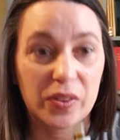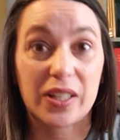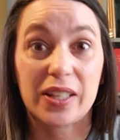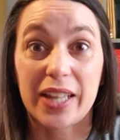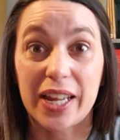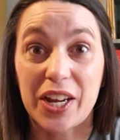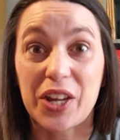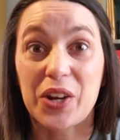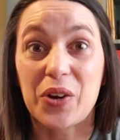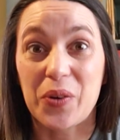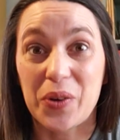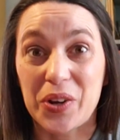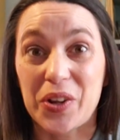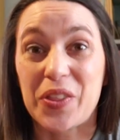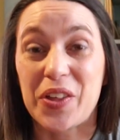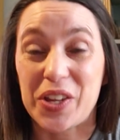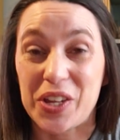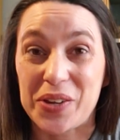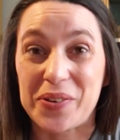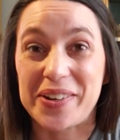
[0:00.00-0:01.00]
an oil
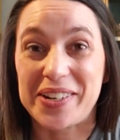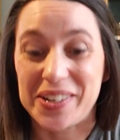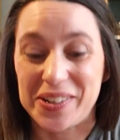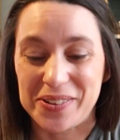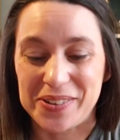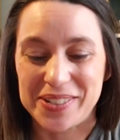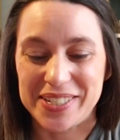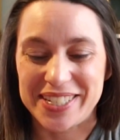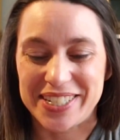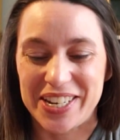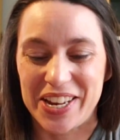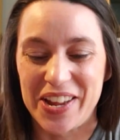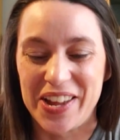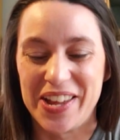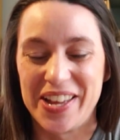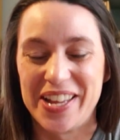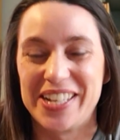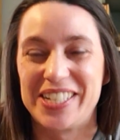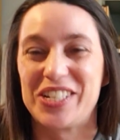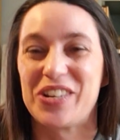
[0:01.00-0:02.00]
that you would use
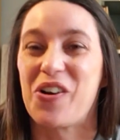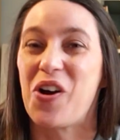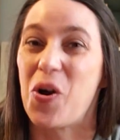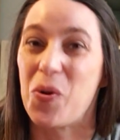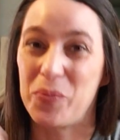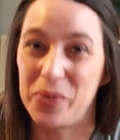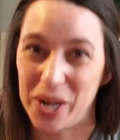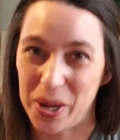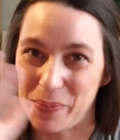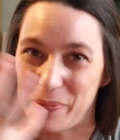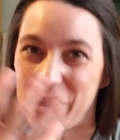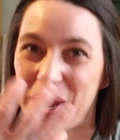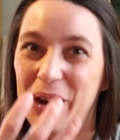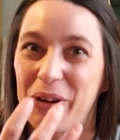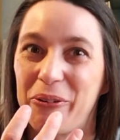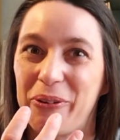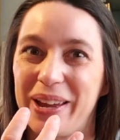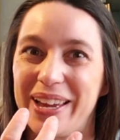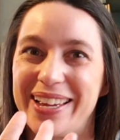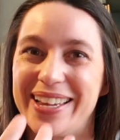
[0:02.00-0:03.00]
to open up the
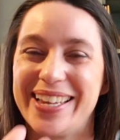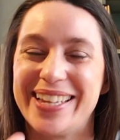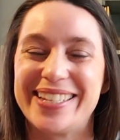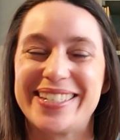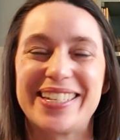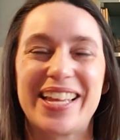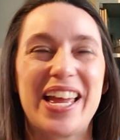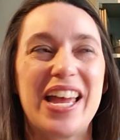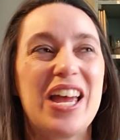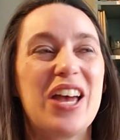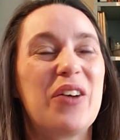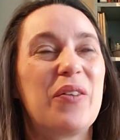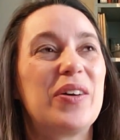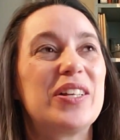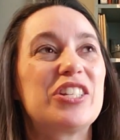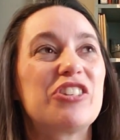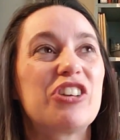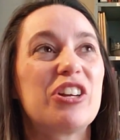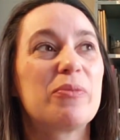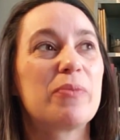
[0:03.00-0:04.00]
airways.
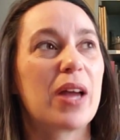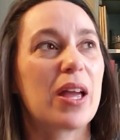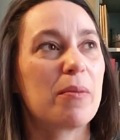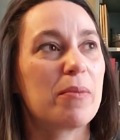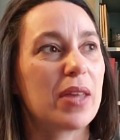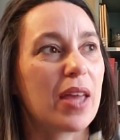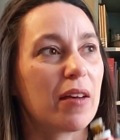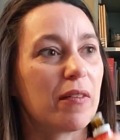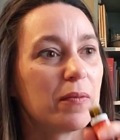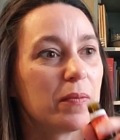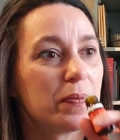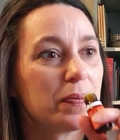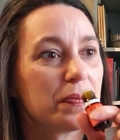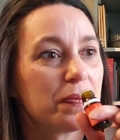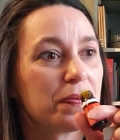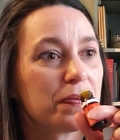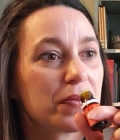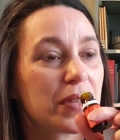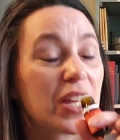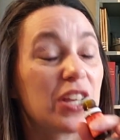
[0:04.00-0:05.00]
What's it remind me of?
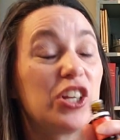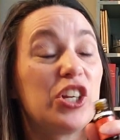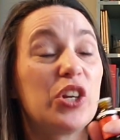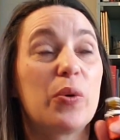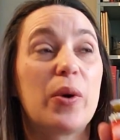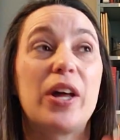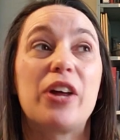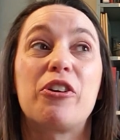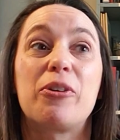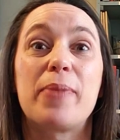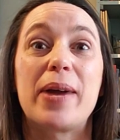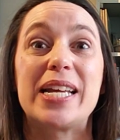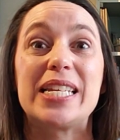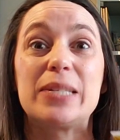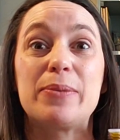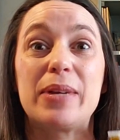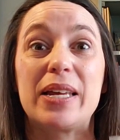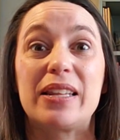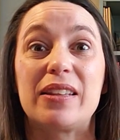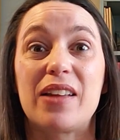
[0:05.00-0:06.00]
You know what? It reminds
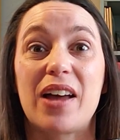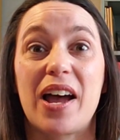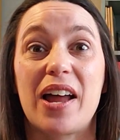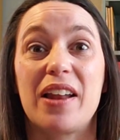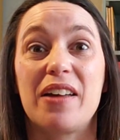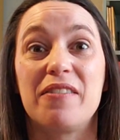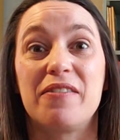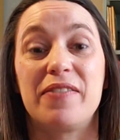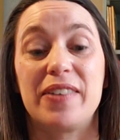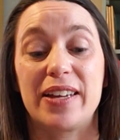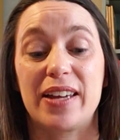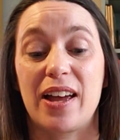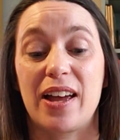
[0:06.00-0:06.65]
me a lot of